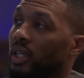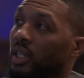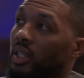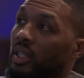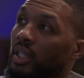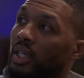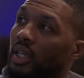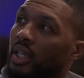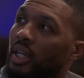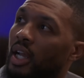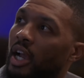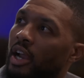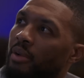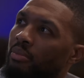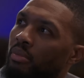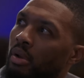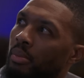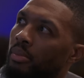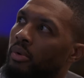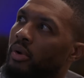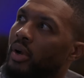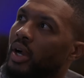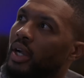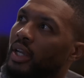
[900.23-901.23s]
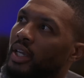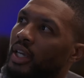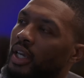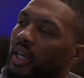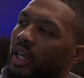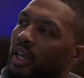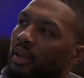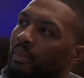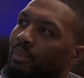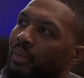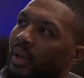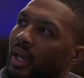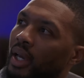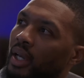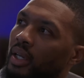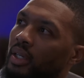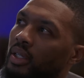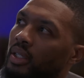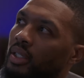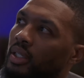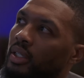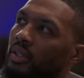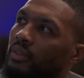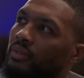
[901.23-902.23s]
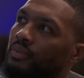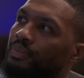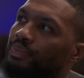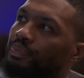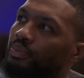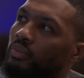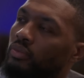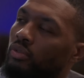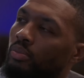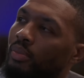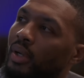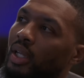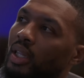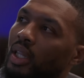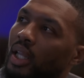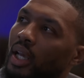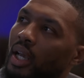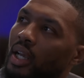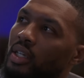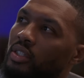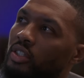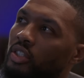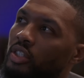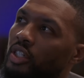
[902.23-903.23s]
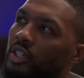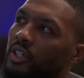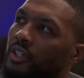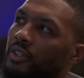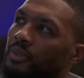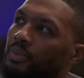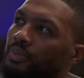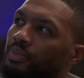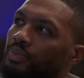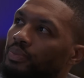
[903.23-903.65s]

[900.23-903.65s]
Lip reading: And then I remember I came back for my last year.